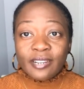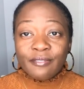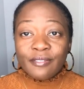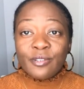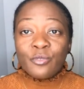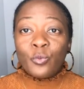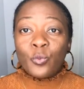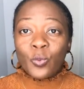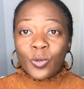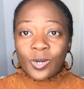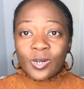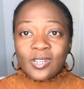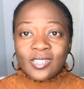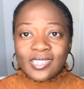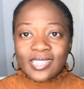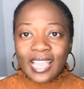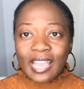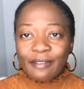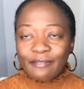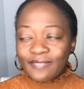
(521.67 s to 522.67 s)
even
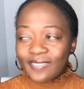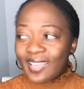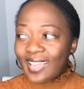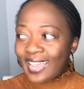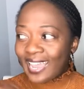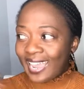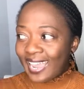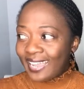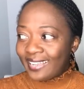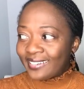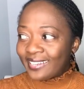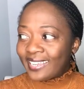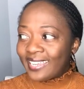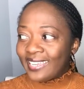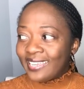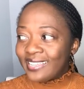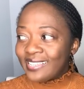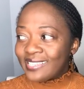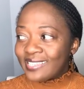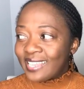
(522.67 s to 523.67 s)
worse after I had
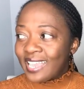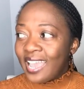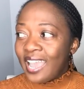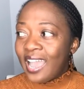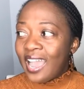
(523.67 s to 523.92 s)
kids,